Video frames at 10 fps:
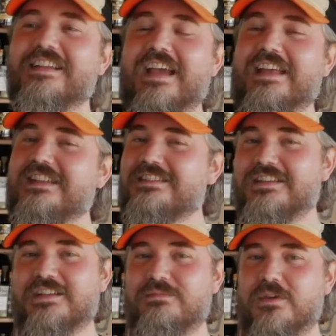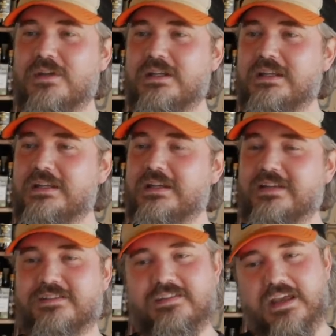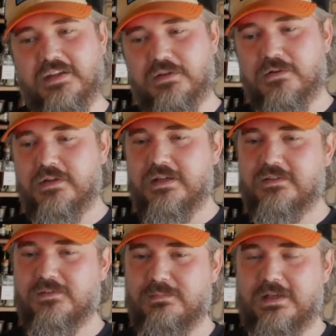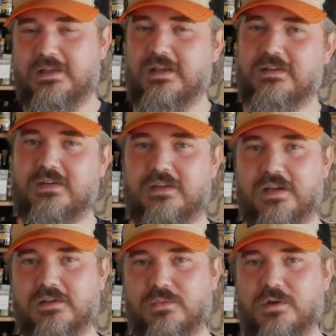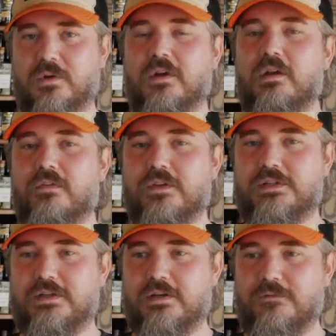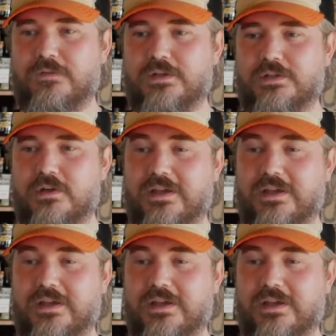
It's the community, it's Daniel, it's me, and together we're going on this shared adventure.